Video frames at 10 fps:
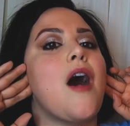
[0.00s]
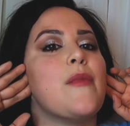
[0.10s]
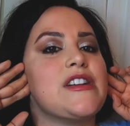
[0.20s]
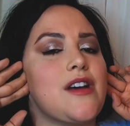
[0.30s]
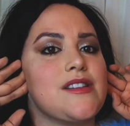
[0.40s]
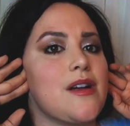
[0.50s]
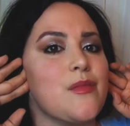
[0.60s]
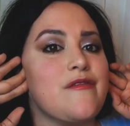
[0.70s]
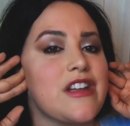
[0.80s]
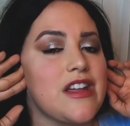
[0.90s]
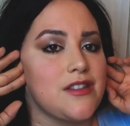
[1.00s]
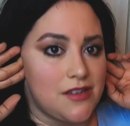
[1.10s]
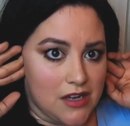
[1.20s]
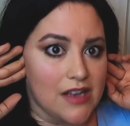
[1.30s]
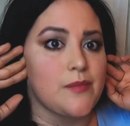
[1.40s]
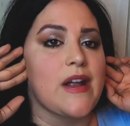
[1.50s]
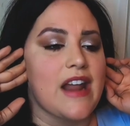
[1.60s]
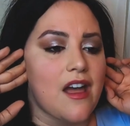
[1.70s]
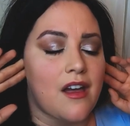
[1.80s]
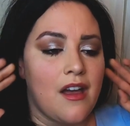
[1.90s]
My jaw's not moving. It's just my
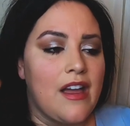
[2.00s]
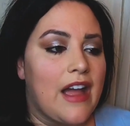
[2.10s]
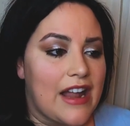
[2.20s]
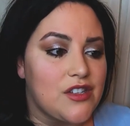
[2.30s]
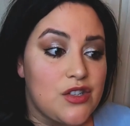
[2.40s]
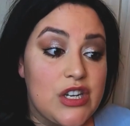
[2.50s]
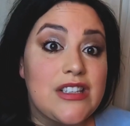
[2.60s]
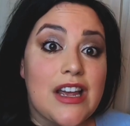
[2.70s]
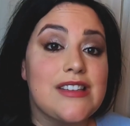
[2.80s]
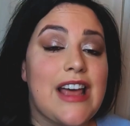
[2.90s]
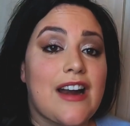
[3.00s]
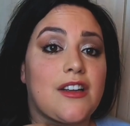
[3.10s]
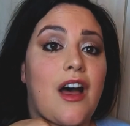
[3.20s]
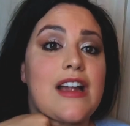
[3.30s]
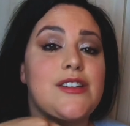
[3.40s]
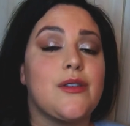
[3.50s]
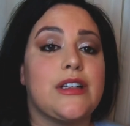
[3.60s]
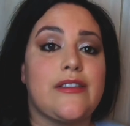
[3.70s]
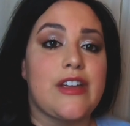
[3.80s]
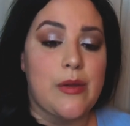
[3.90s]
neck. And she does that a lot to
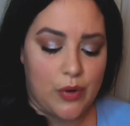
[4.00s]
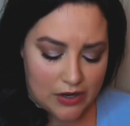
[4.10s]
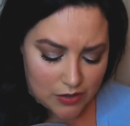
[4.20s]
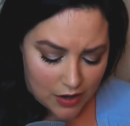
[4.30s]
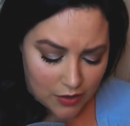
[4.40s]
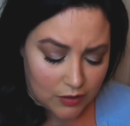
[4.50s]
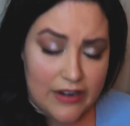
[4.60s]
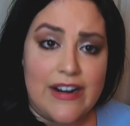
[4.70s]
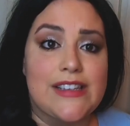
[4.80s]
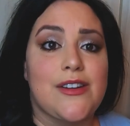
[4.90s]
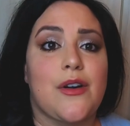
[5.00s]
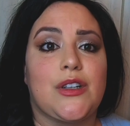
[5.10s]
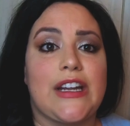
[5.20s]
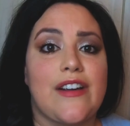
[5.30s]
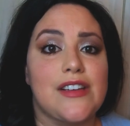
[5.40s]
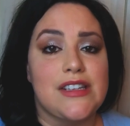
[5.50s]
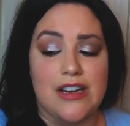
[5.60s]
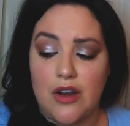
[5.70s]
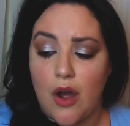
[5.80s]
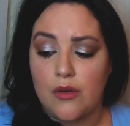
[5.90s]
alleviate pressure on her larynx so her larynx
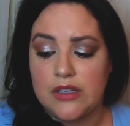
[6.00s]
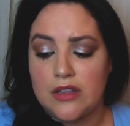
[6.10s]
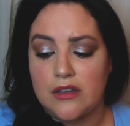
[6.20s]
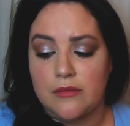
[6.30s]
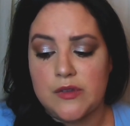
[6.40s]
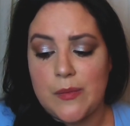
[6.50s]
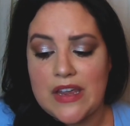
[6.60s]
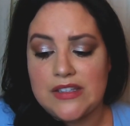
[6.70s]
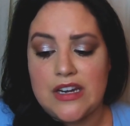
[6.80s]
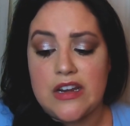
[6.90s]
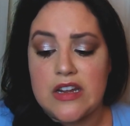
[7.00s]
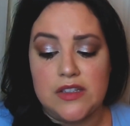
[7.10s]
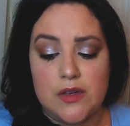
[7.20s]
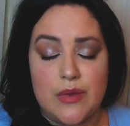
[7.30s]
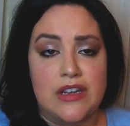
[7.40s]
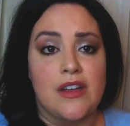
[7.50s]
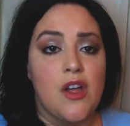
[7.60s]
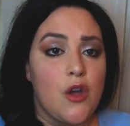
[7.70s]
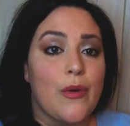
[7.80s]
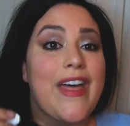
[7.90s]
can go to the space that it needs to be
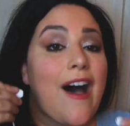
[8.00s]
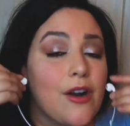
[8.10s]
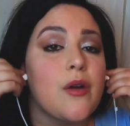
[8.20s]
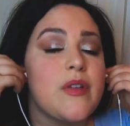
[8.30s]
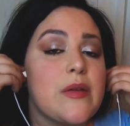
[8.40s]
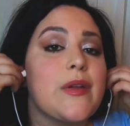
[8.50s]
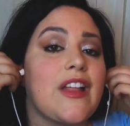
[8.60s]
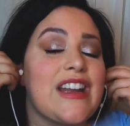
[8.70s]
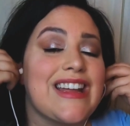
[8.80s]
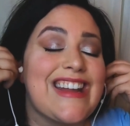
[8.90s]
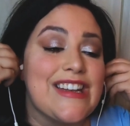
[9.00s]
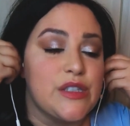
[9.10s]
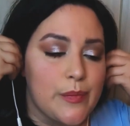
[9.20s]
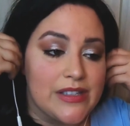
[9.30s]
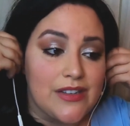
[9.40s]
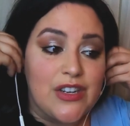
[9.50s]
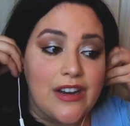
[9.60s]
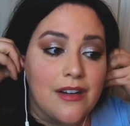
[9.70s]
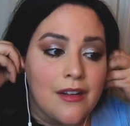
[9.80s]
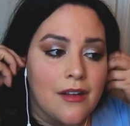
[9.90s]
without her manipulating it into
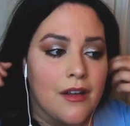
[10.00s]
position.